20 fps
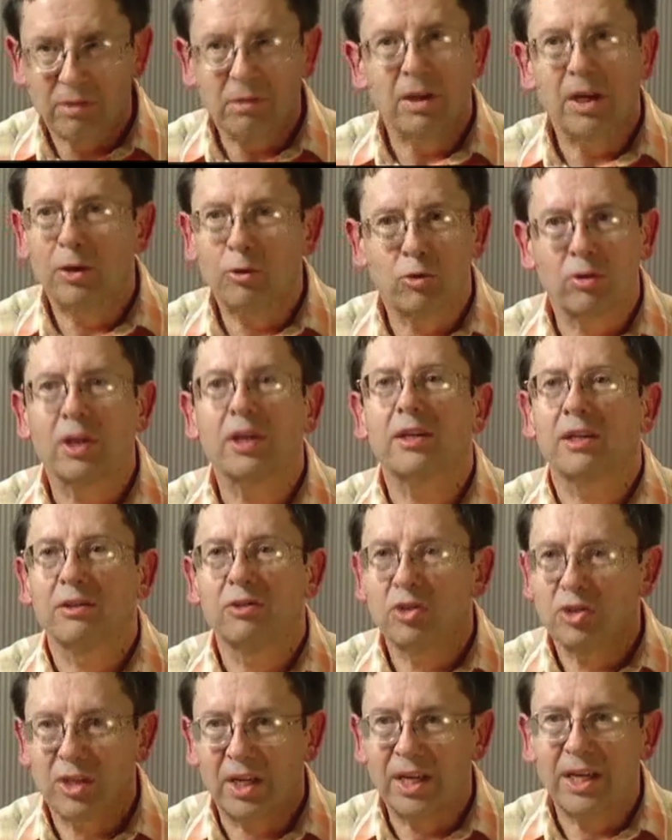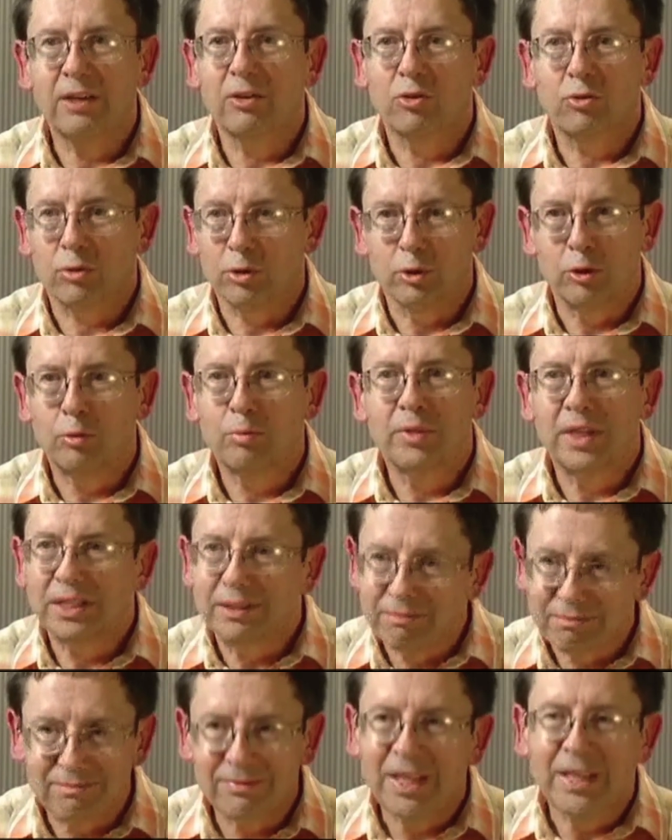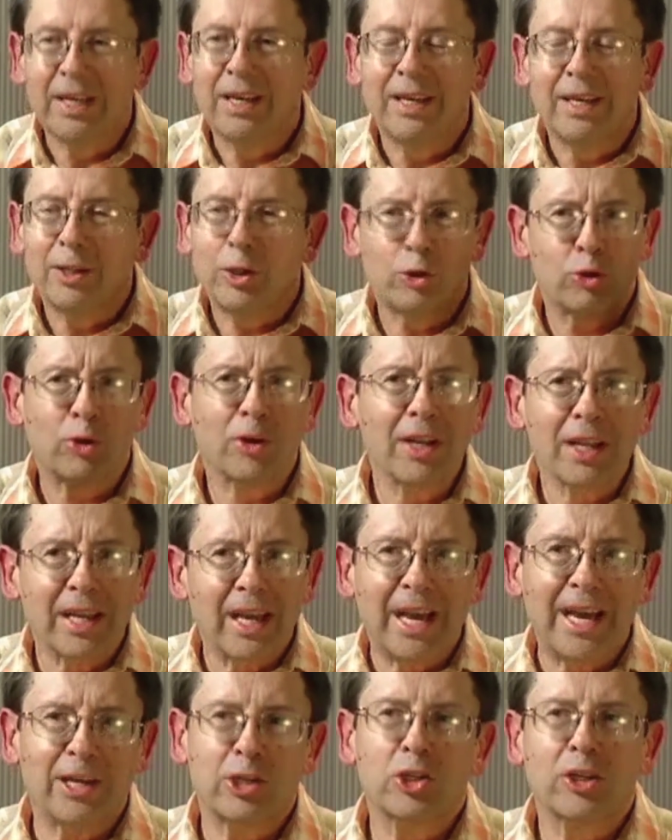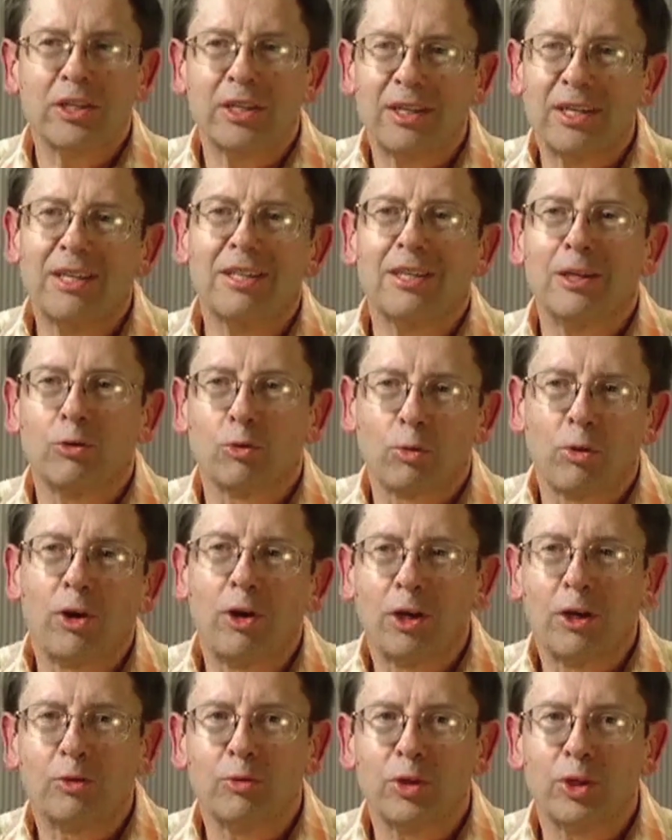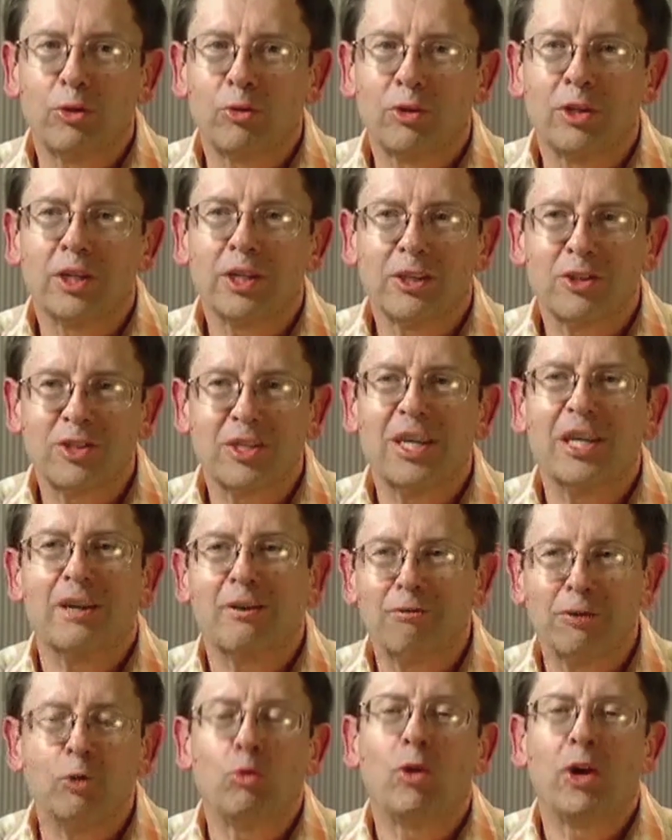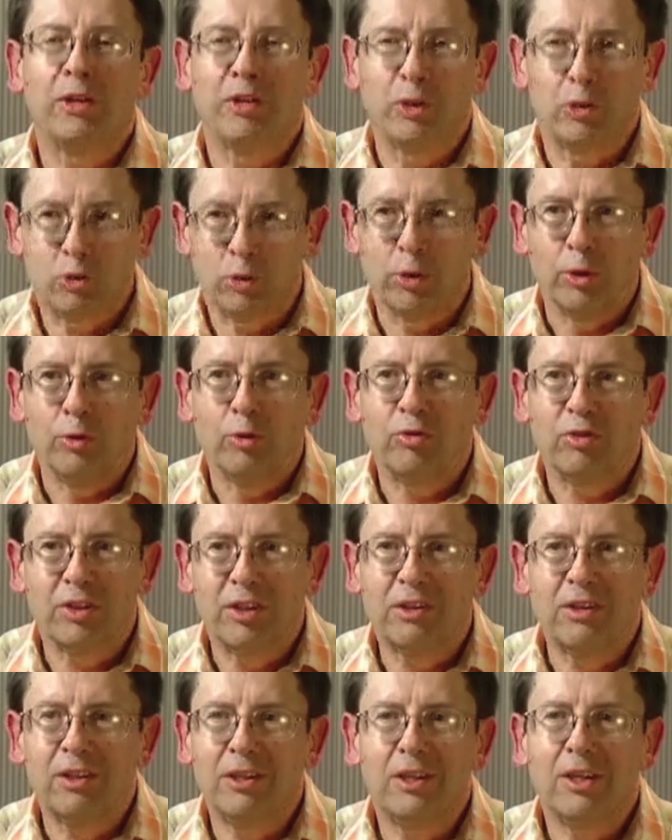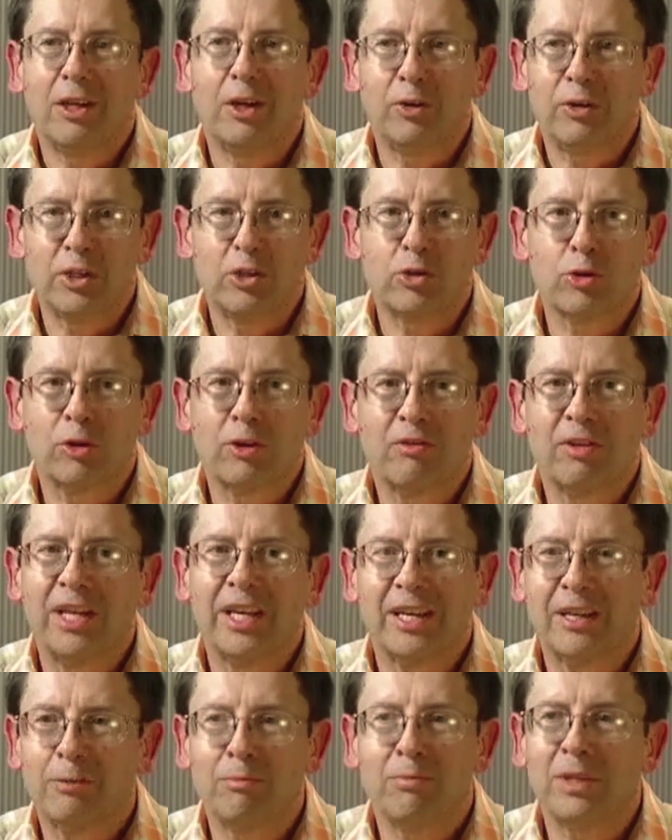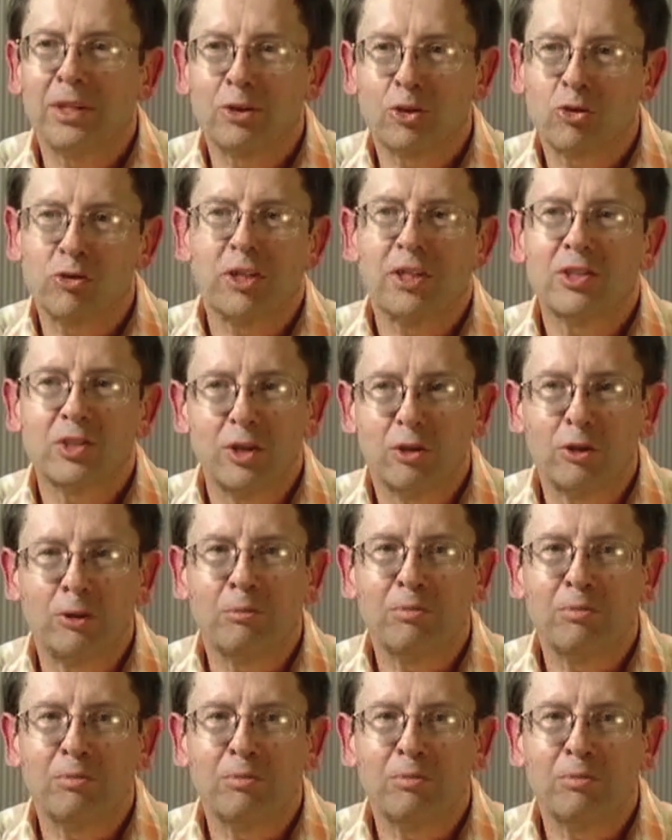a drunken state, true, but there's really actually nothing wrong with a drunken state if you want the truth. You know, it's sort of like administering sodium